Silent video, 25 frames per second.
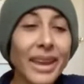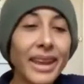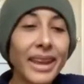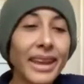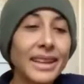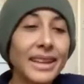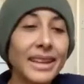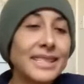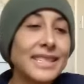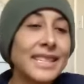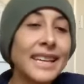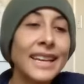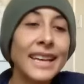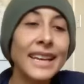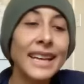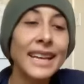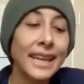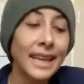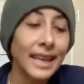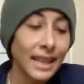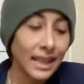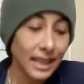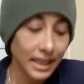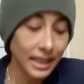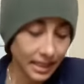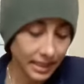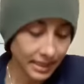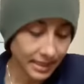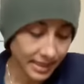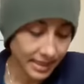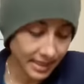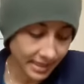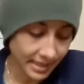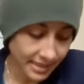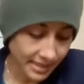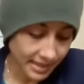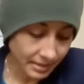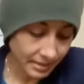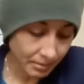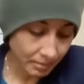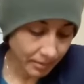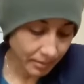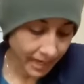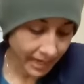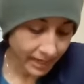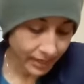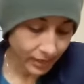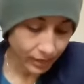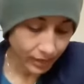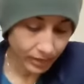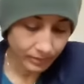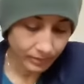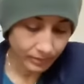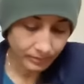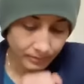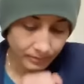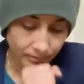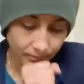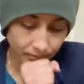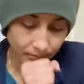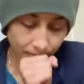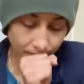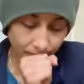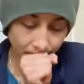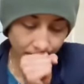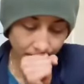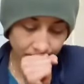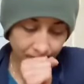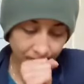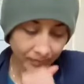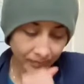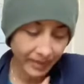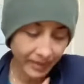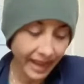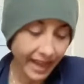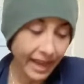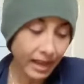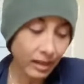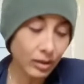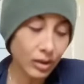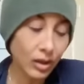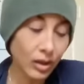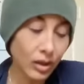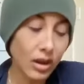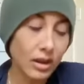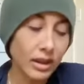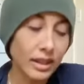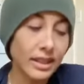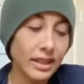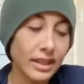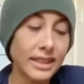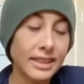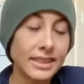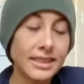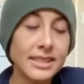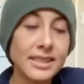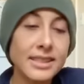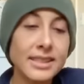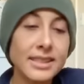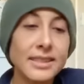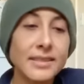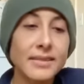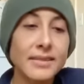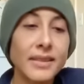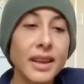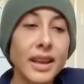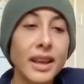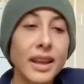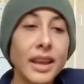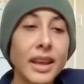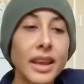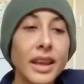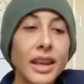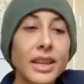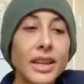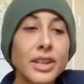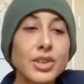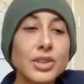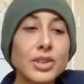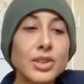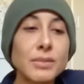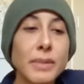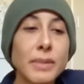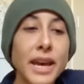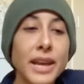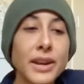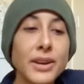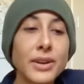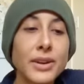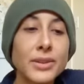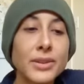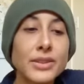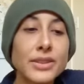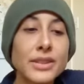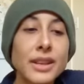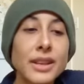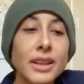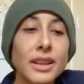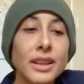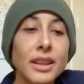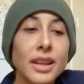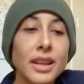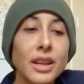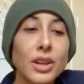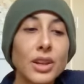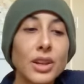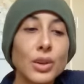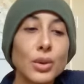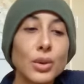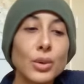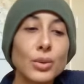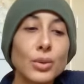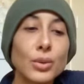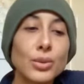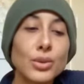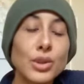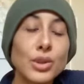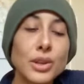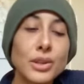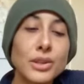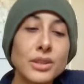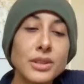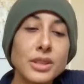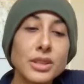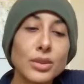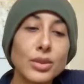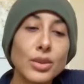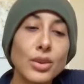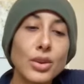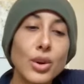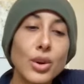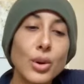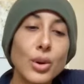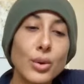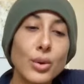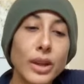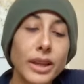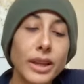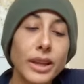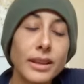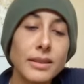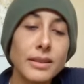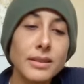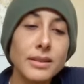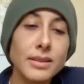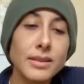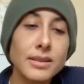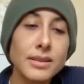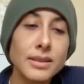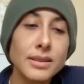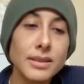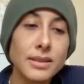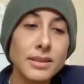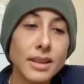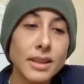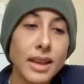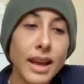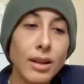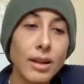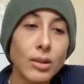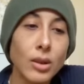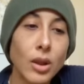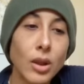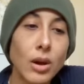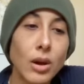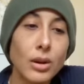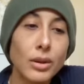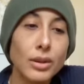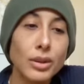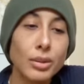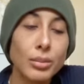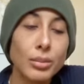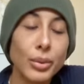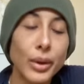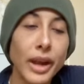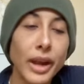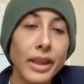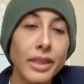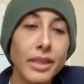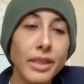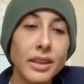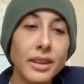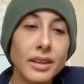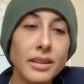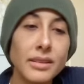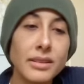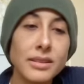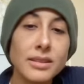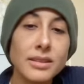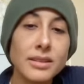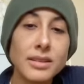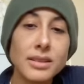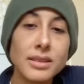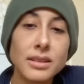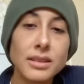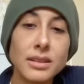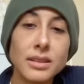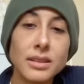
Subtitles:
And it doesn't matter how long it is. It just matters that you start to notice how long the breath is.